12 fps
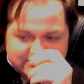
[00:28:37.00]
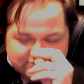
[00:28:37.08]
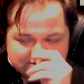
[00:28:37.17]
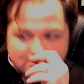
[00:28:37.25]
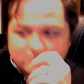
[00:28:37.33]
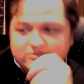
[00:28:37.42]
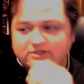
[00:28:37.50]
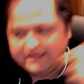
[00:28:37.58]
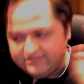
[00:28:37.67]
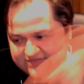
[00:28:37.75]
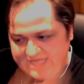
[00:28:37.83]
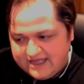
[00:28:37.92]
nice to know that
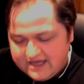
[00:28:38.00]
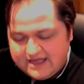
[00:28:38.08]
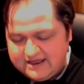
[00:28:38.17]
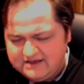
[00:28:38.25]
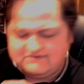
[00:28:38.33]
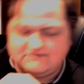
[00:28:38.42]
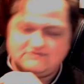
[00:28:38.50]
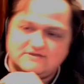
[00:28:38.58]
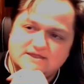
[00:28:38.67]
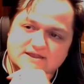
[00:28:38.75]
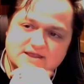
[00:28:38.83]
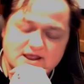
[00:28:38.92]
like that guy
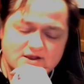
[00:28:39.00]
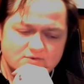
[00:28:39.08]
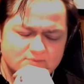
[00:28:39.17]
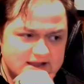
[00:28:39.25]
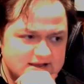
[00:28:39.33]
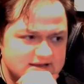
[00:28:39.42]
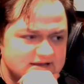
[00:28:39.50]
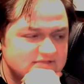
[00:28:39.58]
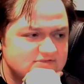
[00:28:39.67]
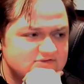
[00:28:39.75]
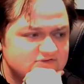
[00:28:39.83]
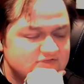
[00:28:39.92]
existed, right? And he
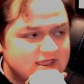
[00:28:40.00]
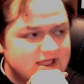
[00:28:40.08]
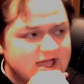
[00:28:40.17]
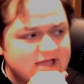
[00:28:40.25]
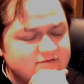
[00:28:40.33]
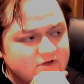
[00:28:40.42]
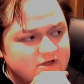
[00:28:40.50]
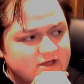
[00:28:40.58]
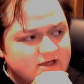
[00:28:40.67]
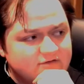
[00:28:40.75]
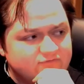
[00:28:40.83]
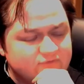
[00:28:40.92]
did this thing. I have
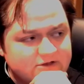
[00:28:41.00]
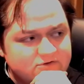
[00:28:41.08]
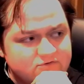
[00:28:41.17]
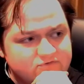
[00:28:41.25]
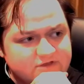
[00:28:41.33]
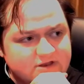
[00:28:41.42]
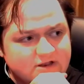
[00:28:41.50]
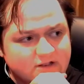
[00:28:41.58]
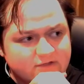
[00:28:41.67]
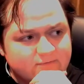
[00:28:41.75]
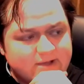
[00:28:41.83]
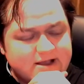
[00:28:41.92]
a friend who's in
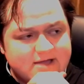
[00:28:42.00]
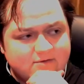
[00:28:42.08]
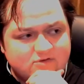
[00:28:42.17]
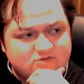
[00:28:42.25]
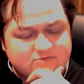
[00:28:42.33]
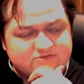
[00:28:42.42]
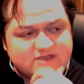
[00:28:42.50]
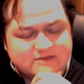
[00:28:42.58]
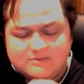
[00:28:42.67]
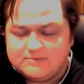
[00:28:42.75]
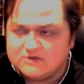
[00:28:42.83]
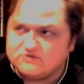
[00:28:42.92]
Italy right now, and he's been sending
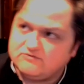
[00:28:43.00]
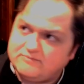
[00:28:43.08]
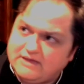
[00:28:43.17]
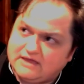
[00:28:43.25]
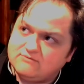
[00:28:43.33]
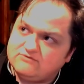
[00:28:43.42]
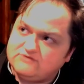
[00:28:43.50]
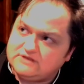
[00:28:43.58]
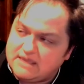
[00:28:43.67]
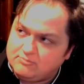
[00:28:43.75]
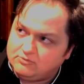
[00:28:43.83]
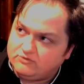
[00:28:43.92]
me pictures back. He was in
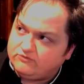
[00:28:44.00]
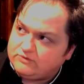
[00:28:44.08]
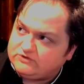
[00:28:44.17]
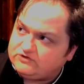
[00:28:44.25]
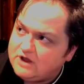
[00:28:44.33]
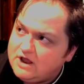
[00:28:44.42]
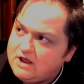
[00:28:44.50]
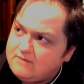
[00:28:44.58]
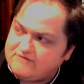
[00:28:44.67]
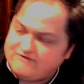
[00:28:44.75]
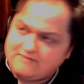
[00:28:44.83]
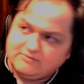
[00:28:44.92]
Naples, which
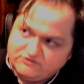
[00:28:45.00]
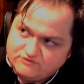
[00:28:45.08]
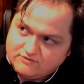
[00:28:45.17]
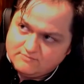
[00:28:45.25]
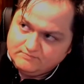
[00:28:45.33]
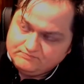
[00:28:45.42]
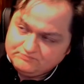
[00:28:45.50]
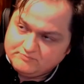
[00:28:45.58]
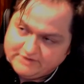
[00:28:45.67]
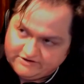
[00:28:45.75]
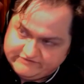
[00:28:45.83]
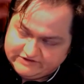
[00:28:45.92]
my family's from
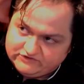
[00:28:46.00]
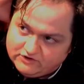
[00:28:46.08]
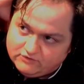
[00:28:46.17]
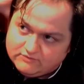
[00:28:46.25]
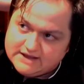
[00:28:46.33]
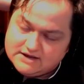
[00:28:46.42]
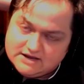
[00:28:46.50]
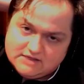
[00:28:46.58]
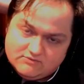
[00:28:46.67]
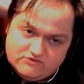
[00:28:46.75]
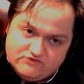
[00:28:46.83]
Benevento, right? And he